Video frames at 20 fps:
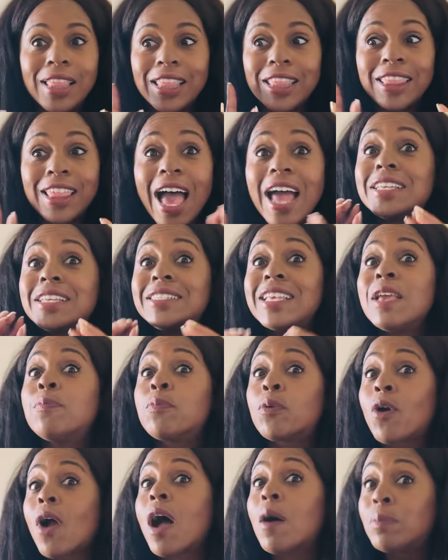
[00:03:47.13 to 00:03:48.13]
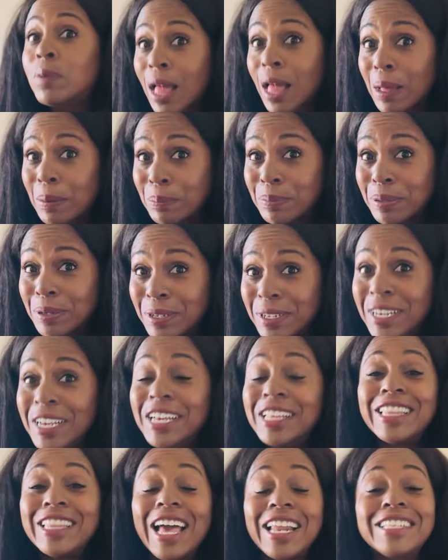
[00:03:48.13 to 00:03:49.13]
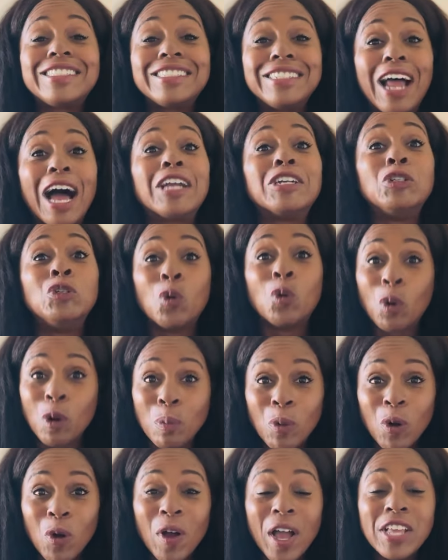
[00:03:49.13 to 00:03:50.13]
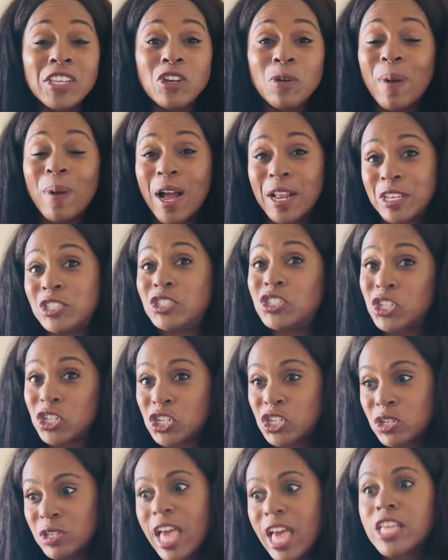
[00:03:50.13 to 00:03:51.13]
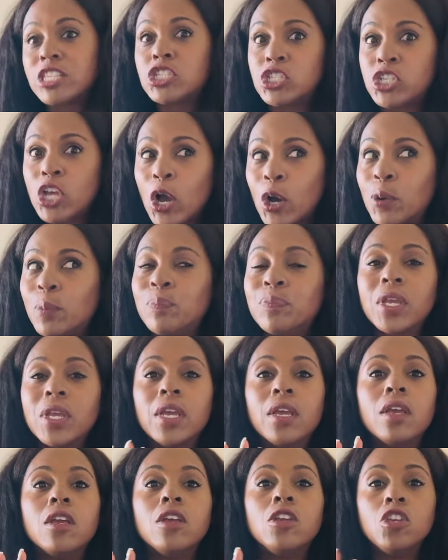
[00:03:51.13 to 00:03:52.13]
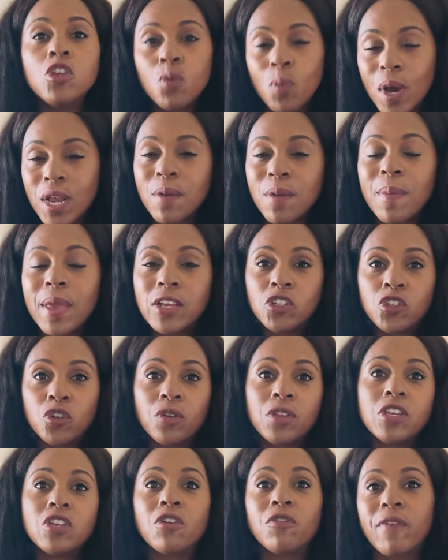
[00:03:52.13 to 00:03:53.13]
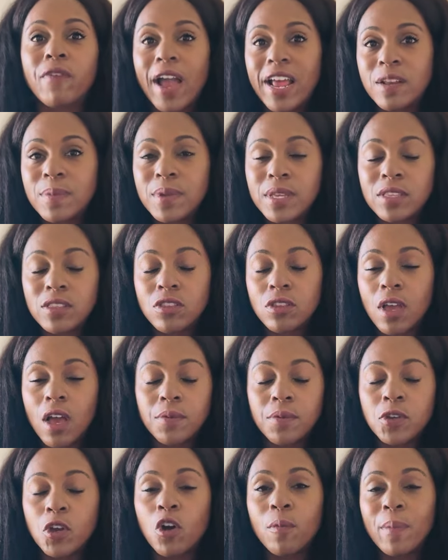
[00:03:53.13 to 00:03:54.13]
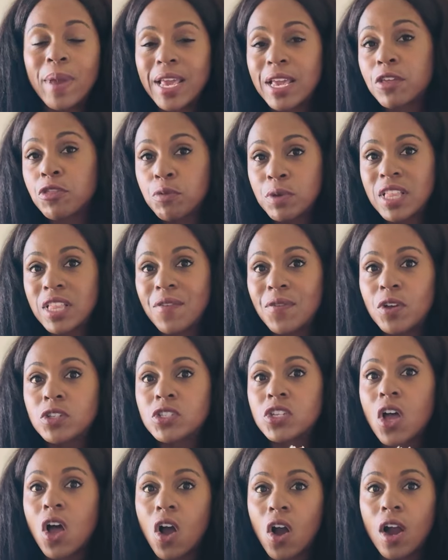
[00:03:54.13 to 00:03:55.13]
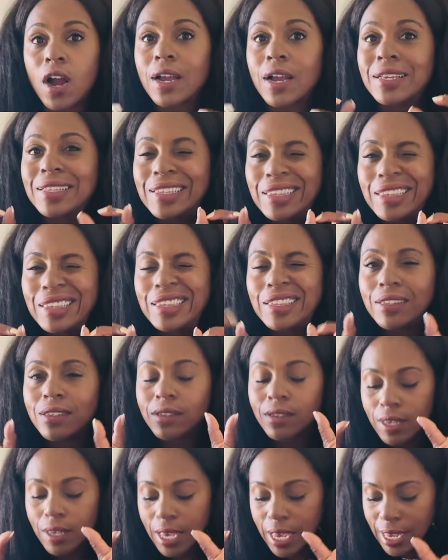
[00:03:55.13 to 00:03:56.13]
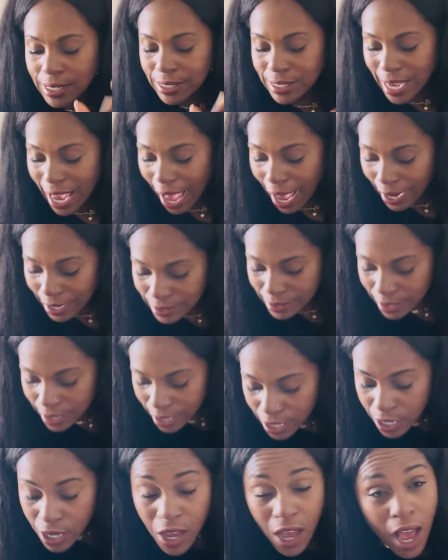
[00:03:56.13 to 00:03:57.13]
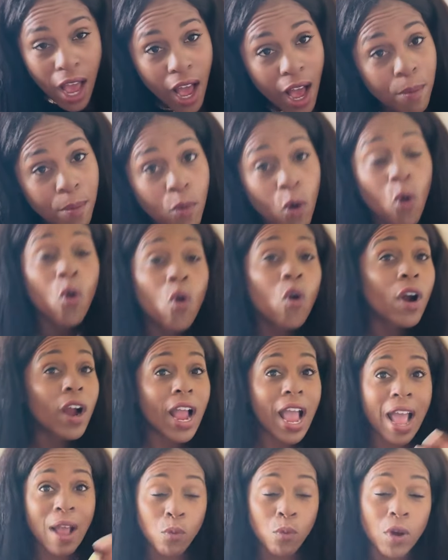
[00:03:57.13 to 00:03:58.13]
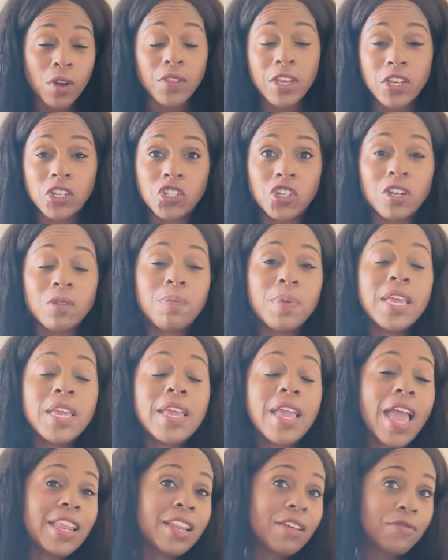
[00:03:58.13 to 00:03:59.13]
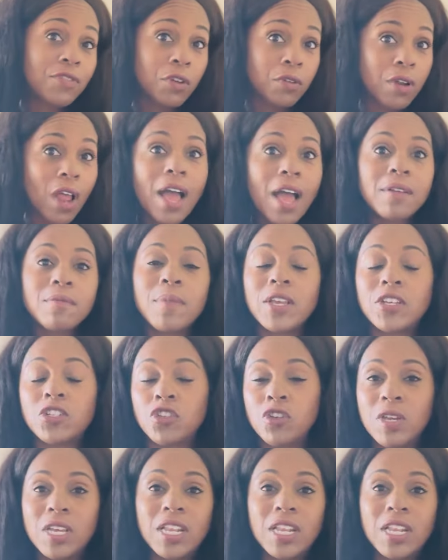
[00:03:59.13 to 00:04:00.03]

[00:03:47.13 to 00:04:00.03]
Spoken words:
that is a problem. That is not normal, and your body shouldn't do that. So you want to make sure that your your omega-3 levels are intact or at where they should be. And if they're not, make sure you